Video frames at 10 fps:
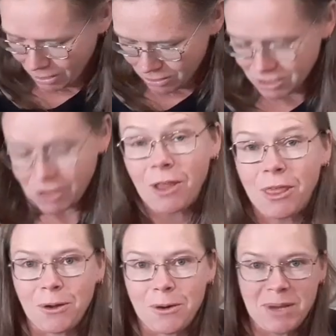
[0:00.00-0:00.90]
So I
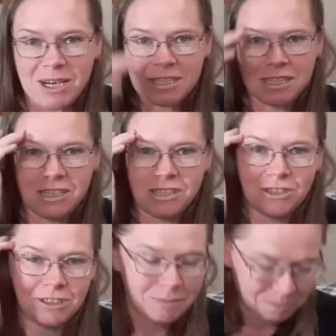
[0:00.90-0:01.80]
thought I'd better stitch
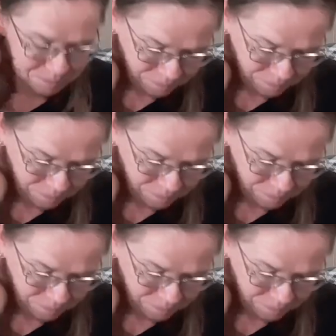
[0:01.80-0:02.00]
on it,